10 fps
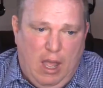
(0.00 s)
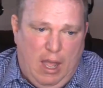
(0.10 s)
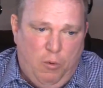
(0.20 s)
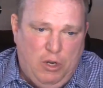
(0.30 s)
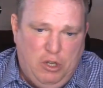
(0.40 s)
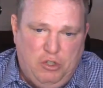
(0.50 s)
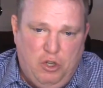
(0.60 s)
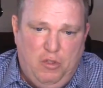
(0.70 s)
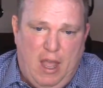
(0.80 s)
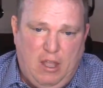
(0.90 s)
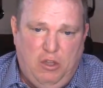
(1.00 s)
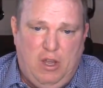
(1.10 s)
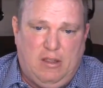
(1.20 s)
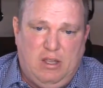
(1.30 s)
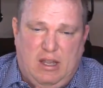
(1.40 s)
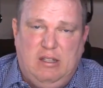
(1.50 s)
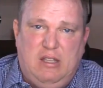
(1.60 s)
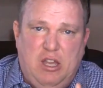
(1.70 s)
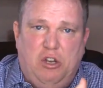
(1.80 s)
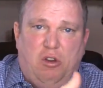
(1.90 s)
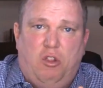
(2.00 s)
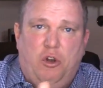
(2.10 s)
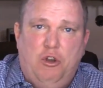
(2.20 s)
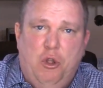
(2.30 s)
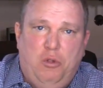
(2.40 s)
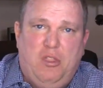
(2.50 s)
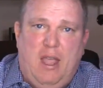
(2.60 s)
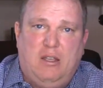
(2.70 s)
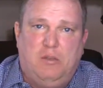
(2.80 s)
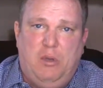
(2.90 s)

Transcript: And when you do that, you get to continue to learn new things,